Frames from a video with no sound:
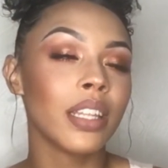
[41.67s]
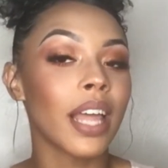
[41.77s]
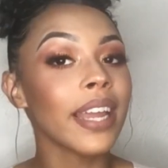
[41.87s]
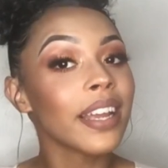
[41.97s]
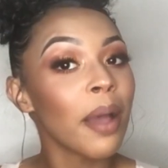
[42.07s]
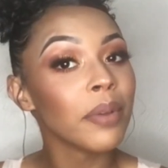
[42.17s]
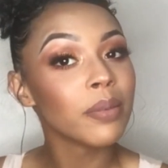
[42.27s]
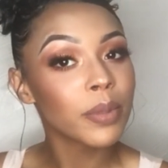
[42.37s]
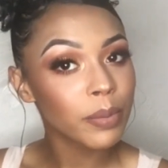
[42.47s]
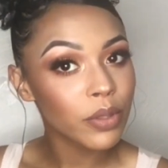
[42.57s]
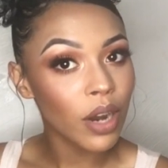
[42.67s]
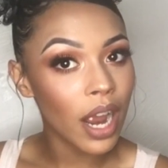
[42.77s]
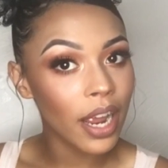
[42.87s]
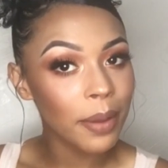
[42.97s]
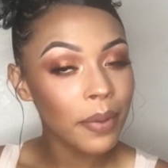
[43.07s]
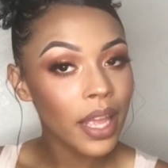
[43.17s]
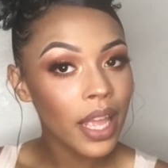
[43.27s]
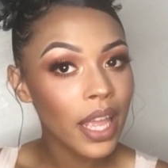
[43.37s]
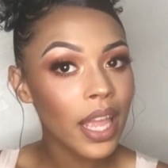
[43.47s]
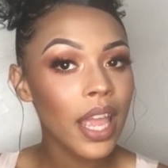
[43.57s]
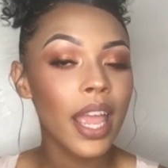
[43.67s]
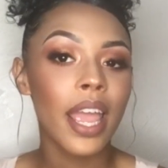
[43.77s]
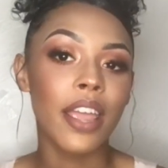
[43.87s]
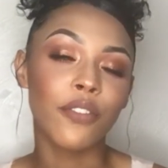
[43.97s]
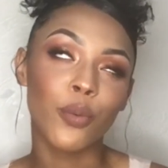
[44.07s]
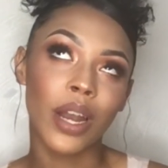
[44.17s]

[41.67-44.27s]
Like, comment, and subscribe if